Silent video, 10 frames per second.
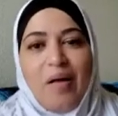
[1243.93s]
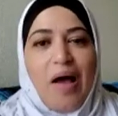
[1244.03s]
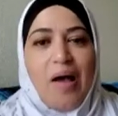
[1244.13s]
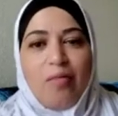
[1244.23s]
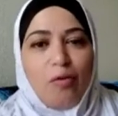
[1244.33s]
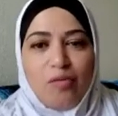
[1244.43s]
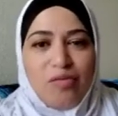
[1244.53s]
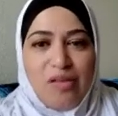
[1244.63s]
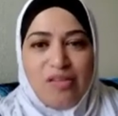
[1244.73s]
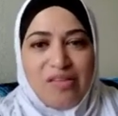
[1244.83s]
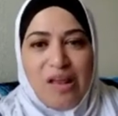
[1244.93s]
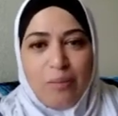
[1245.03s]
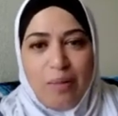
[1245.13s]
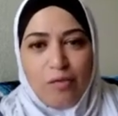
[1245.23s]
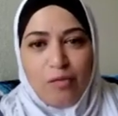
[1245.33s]
i lose these
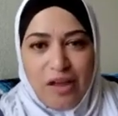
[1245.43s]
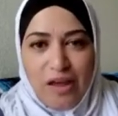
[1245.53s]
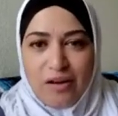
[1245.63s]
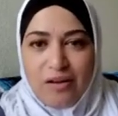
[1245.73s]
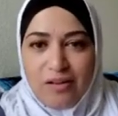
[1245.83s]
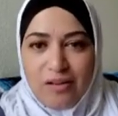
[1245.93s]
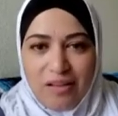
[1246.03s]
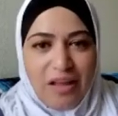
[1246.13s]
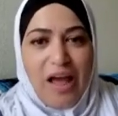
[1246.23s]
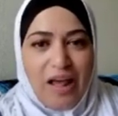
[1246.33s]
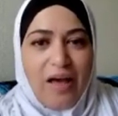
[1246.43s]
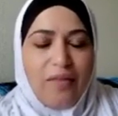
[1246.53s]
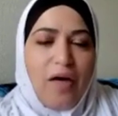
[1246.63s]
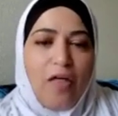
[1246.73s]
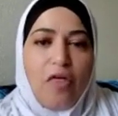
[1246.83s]
10 pounds again like i
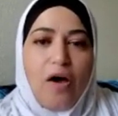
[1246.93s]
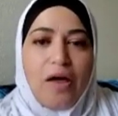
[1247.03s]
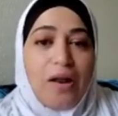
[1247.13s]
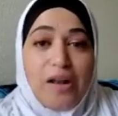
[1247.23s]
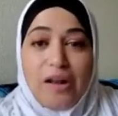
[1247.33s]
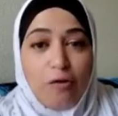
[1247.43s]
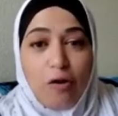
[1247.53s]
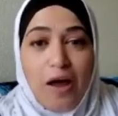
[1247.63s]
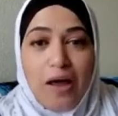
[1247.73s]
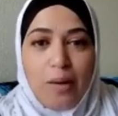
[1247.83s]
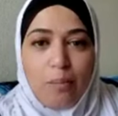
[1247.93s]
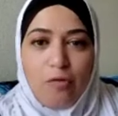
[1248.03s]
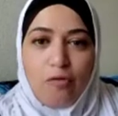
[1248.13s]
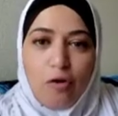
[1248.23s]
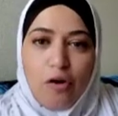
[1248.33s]
had that thought and i'd never had it
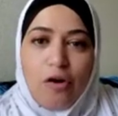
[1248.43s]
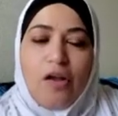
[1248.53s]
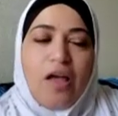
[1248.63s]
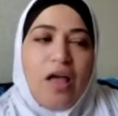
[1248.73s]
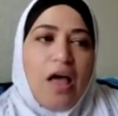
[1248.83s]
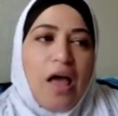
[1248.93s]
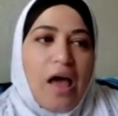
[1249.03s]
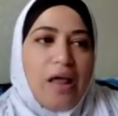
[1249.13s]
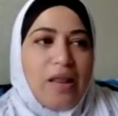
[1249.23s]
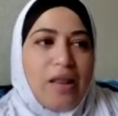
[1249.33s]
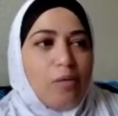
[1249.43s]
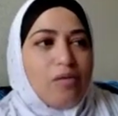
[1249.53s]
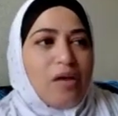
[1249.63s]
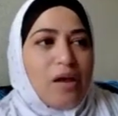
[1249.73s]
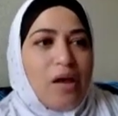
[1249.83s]
before and that
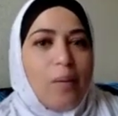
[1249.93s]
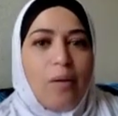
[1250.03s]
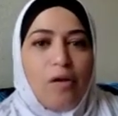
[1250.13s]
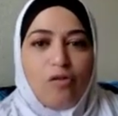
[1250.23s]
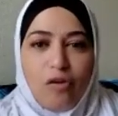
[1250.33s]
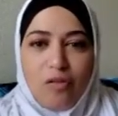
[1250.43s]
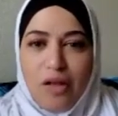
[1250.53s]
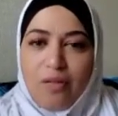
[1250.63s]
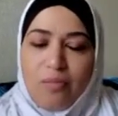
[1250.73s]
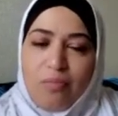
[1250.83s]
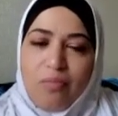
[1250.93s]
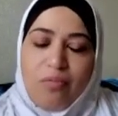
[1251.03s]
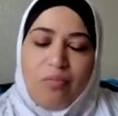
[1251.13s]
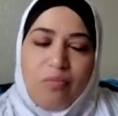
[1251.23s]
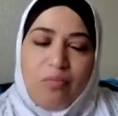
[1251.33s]
was like a major like
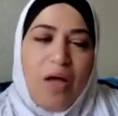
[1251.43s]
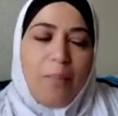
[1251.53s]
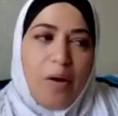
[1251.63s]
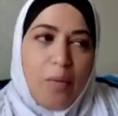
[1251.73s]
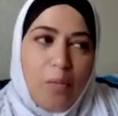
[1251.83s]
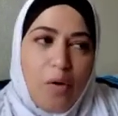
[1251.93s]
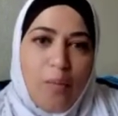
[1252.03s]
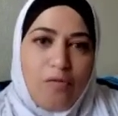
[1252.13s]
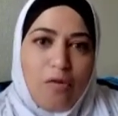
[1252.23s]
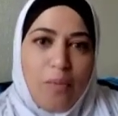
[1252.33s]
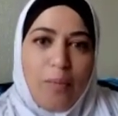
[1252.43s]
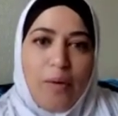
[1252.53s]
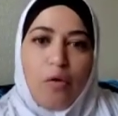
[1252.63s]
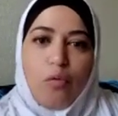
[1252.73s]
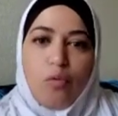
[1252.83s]
light bulb moment for me i'm
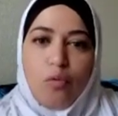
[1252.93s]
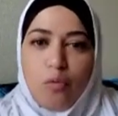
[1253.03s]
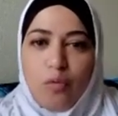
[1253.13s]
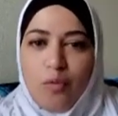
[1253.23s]
like ooh